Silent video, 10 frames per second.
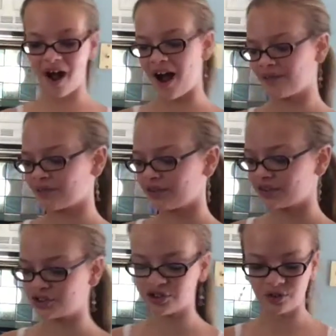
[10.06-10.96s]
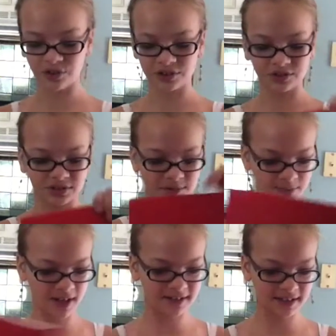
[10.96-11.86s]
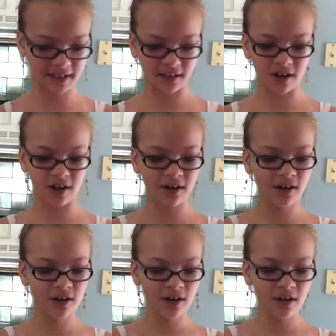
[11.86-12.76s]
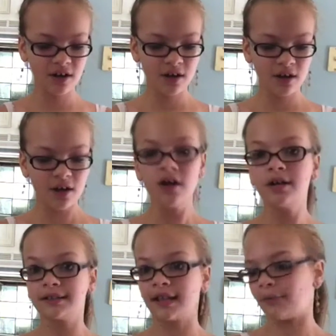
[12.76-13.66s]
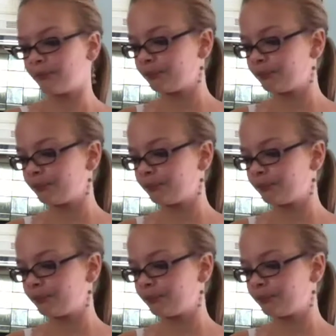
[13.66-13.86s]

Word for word: I went into shoot school supplies that I got. So,